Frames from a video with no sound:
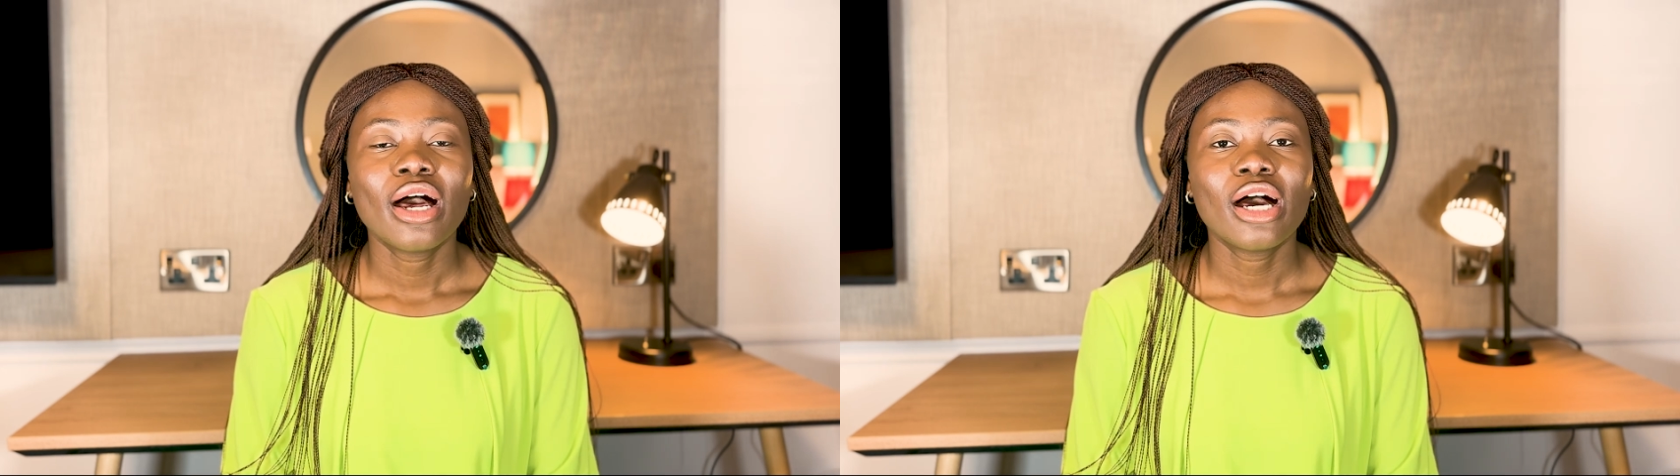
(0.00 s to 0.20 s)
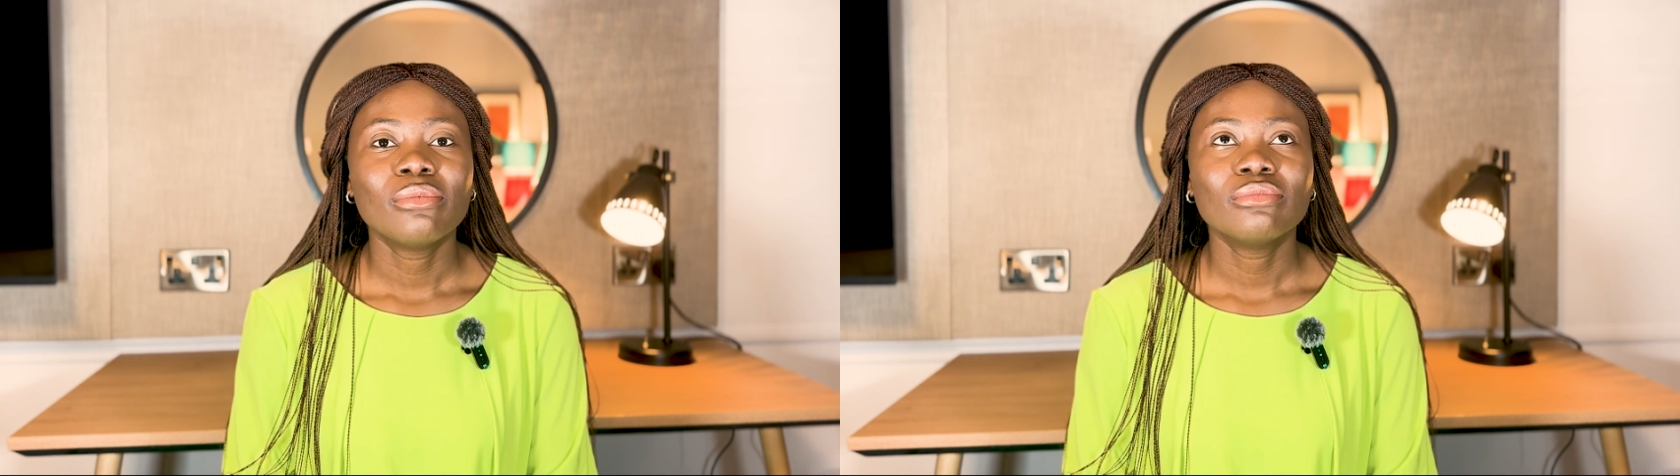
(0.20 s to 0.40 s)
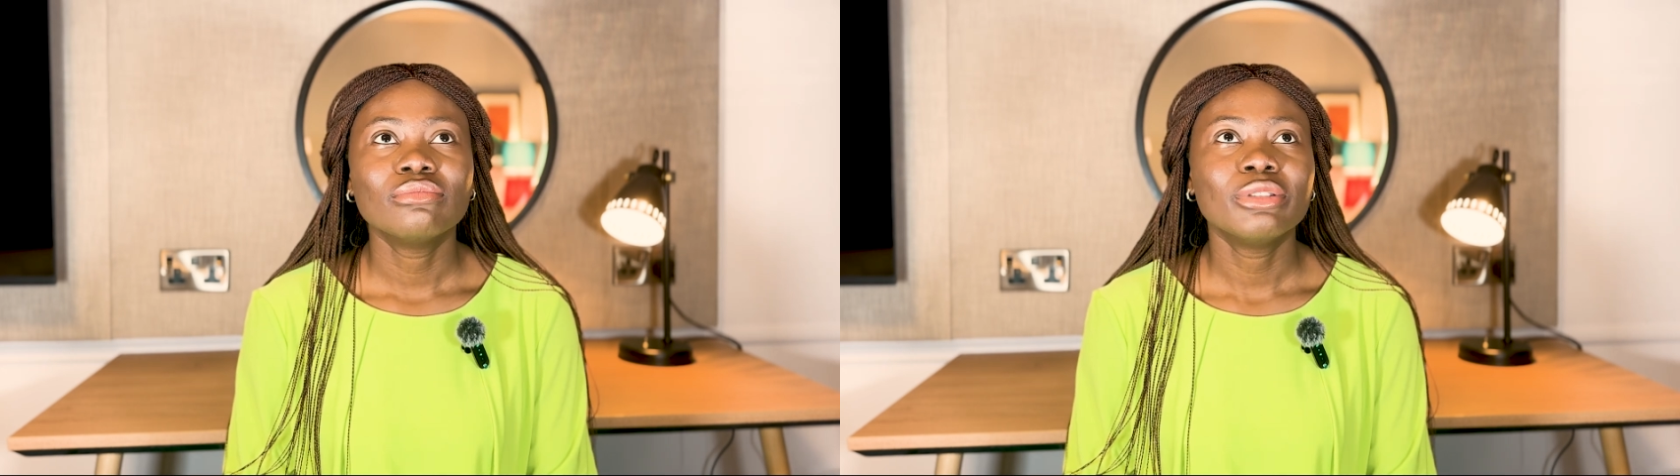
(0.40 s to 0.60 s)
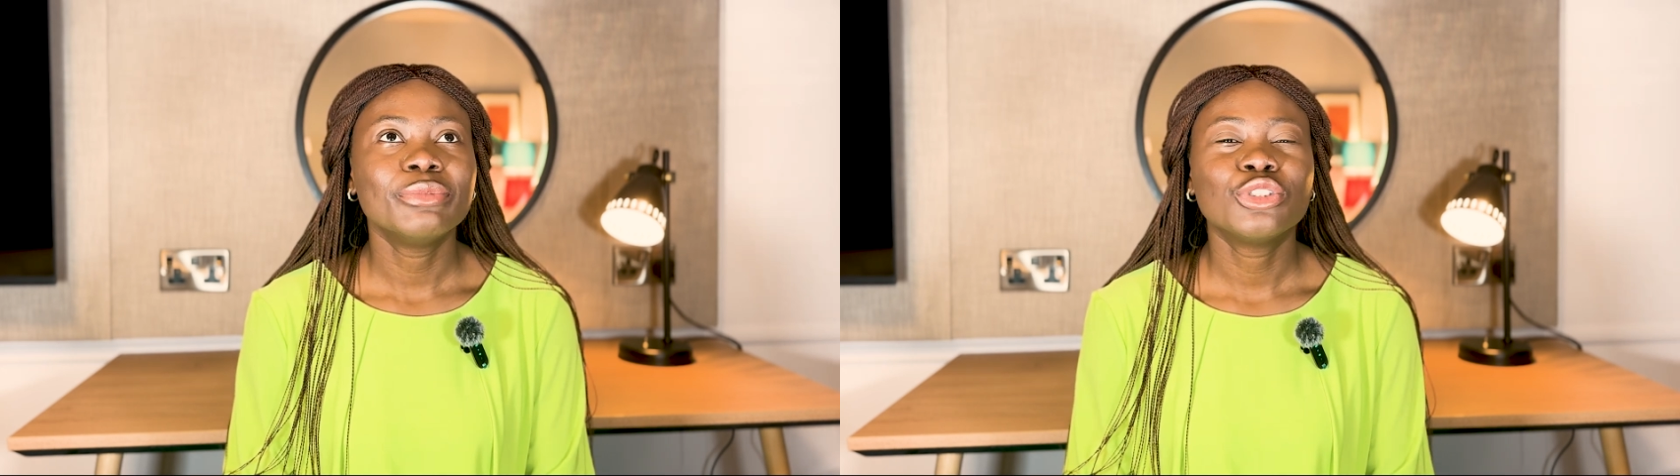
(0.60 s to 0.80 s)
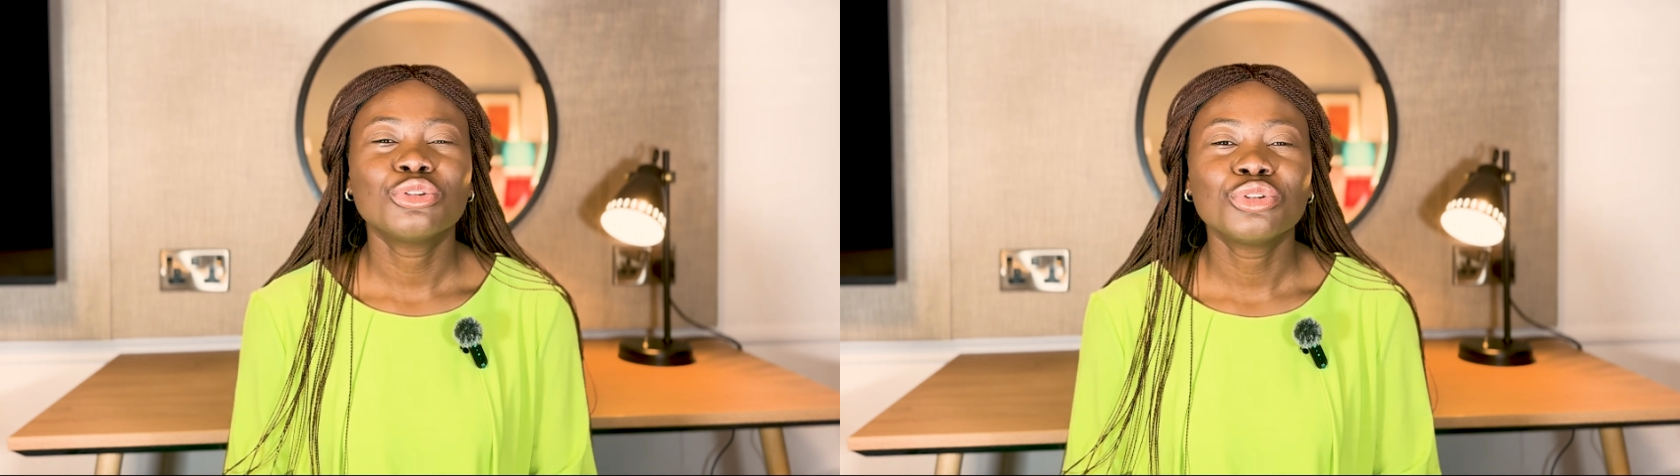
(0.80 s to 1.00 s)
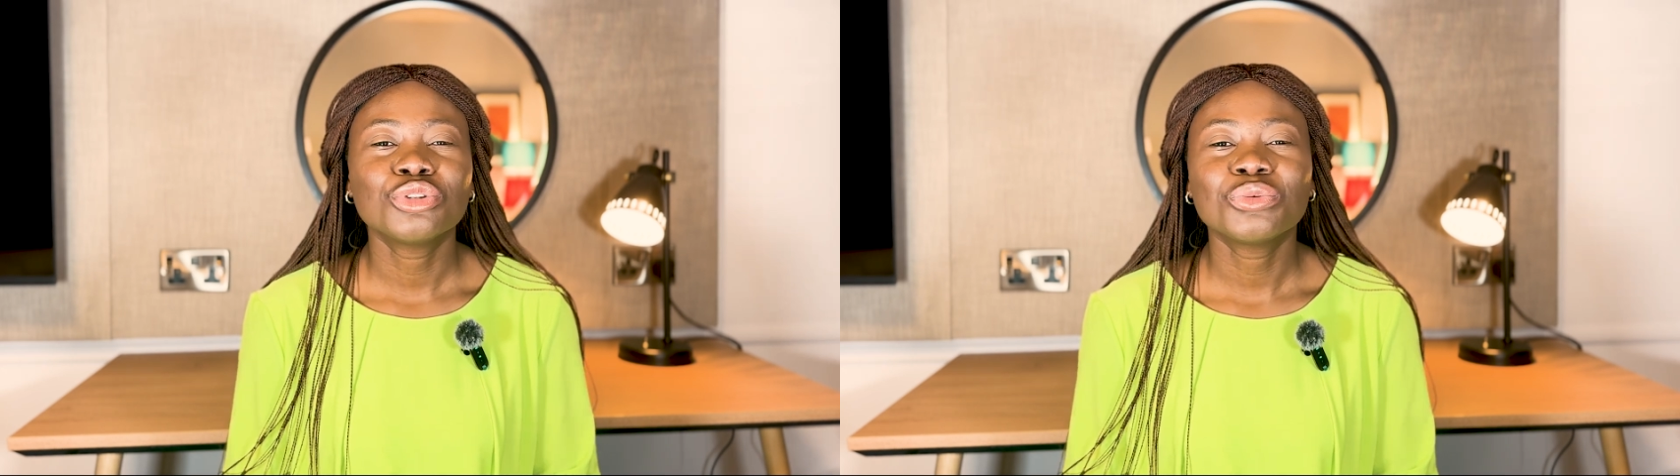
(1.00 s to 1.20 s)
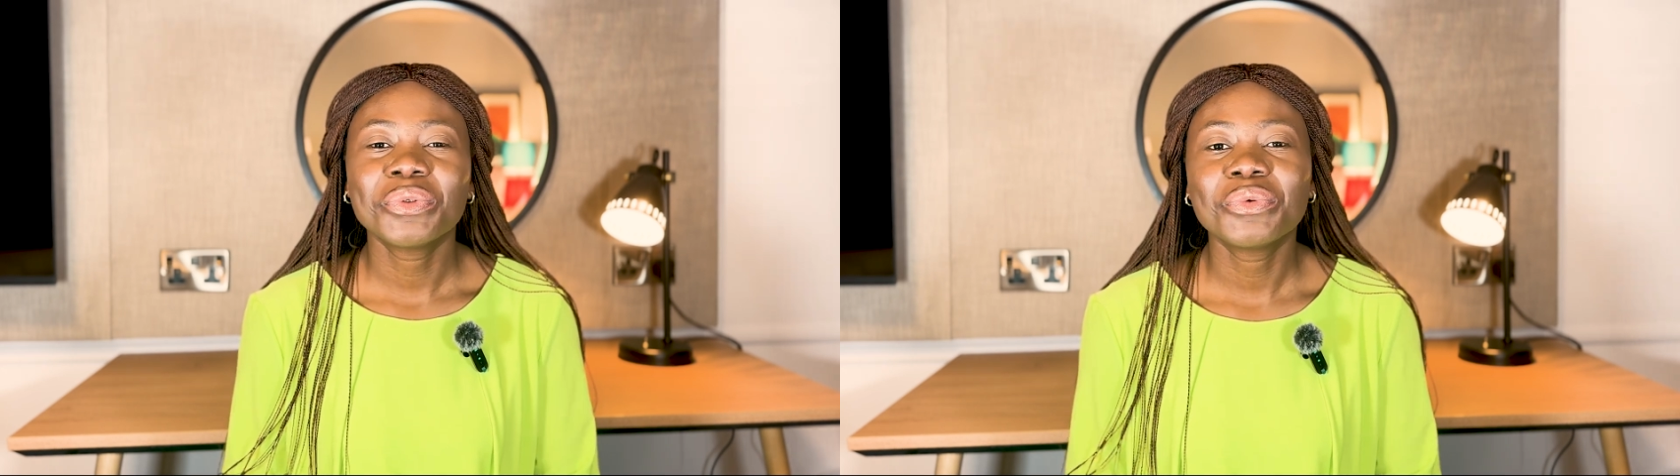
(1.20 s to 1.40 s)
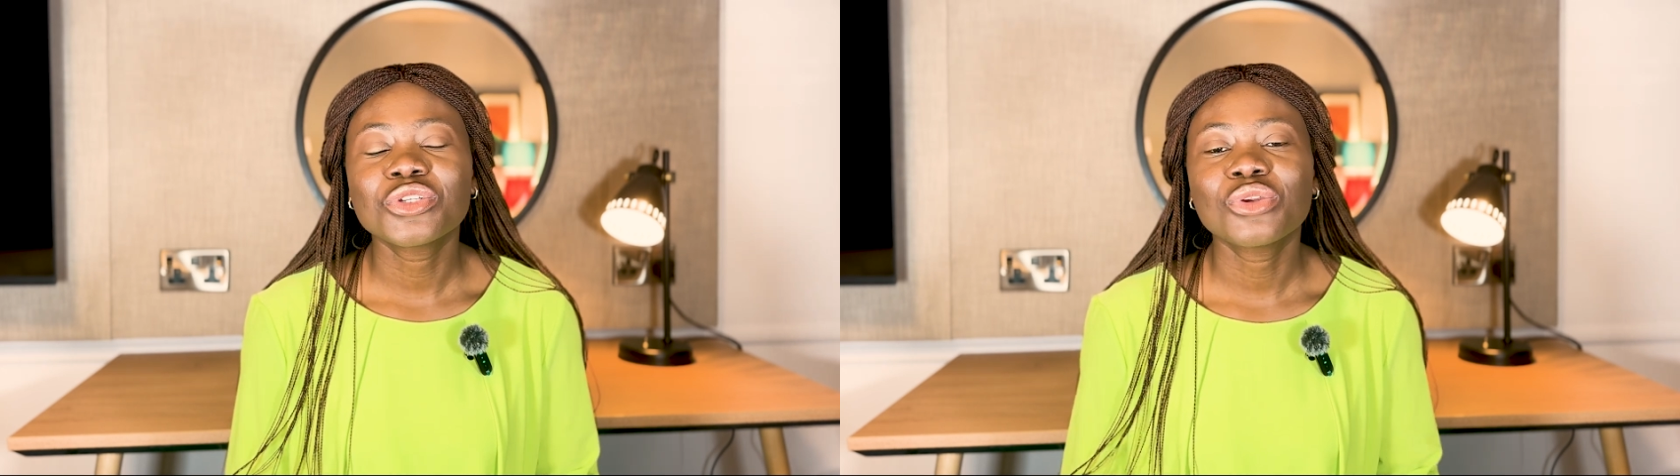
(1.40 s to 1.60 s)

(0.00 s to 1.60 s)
maybe 2 to 3 weeks,